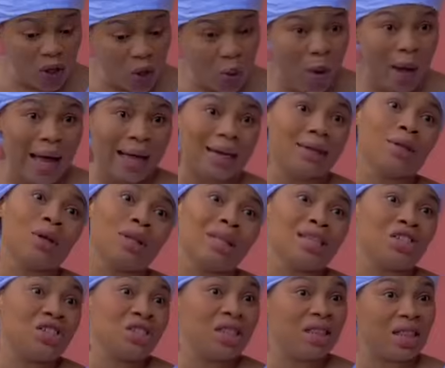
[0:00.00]
you are
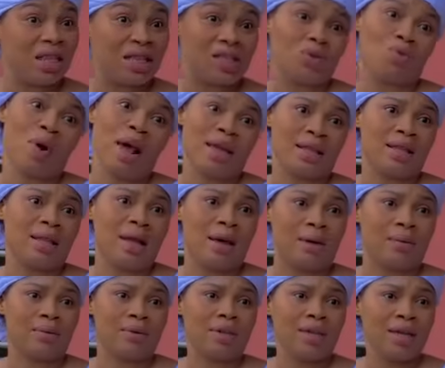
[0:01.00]
acknowledging this right
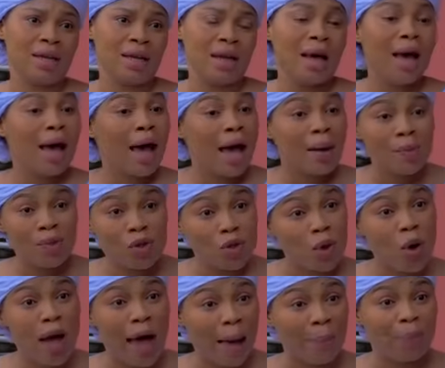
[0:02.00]
now. I'm
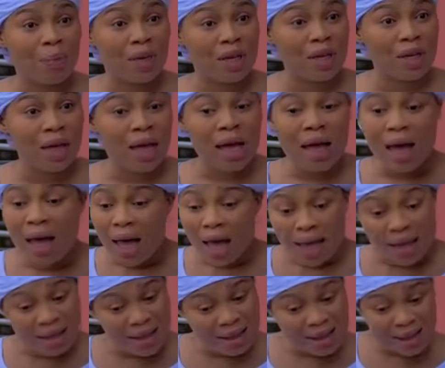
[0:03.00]
so happy.
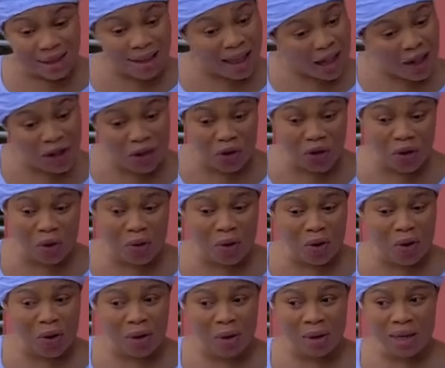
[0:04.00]
Thank
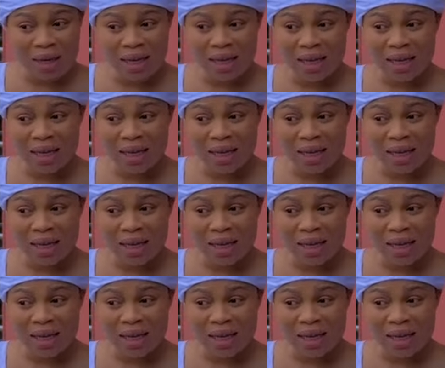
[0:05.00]
you.